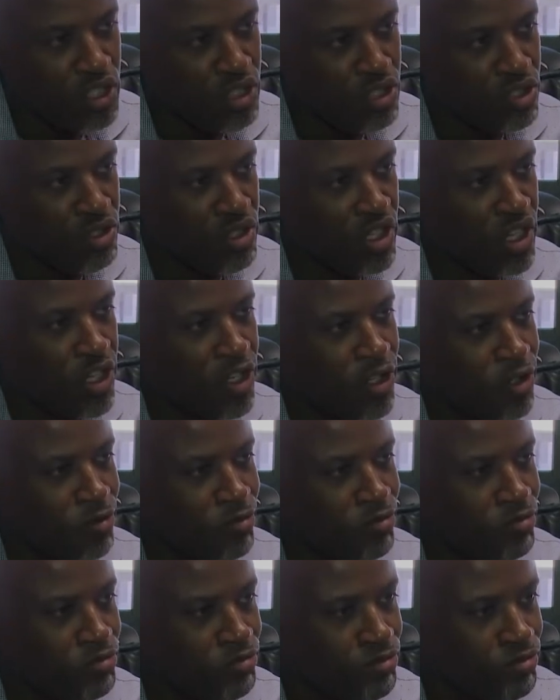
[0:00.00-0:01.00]
in
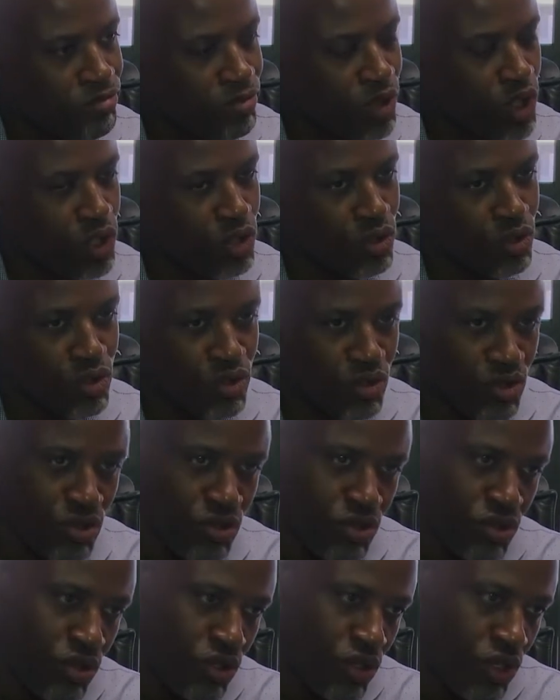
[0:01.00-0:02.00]

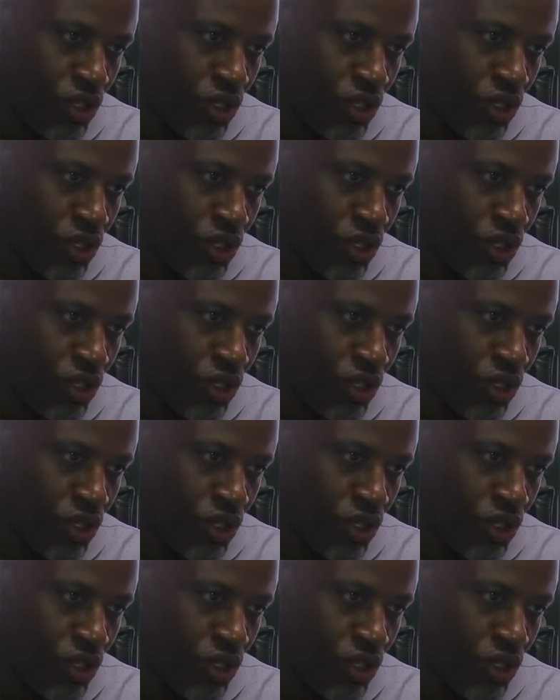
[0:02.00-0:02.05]
Rundu.